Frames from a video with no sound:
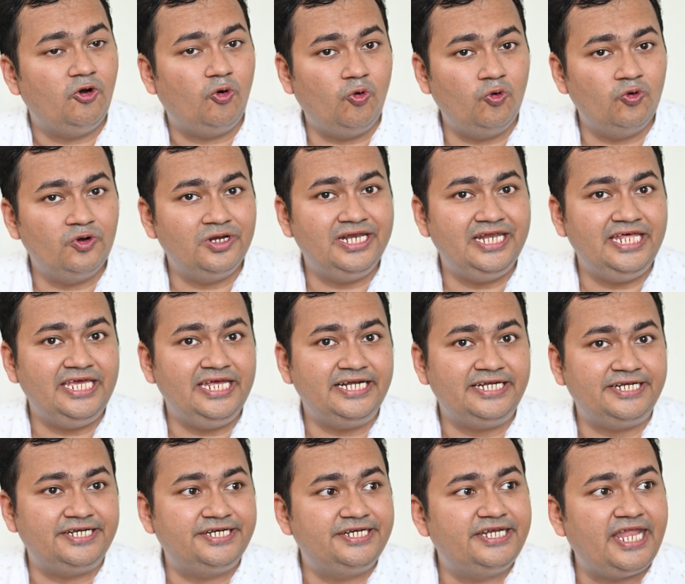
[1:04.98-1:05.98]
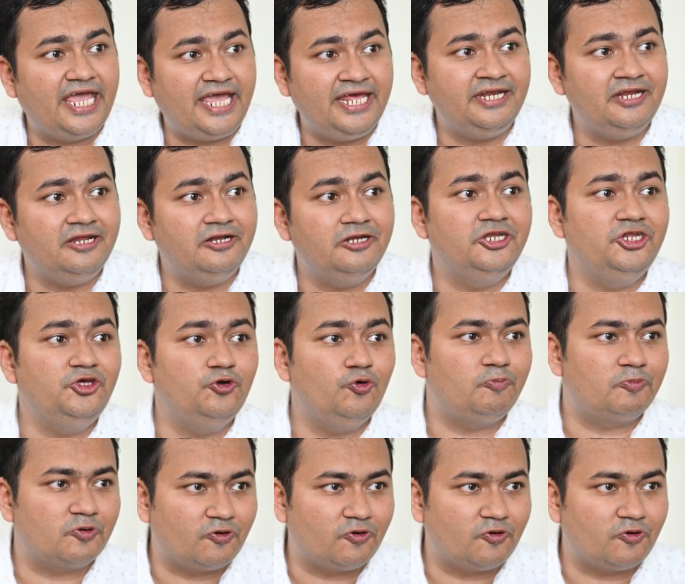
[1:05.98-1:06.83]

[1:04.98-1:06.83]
only 10 new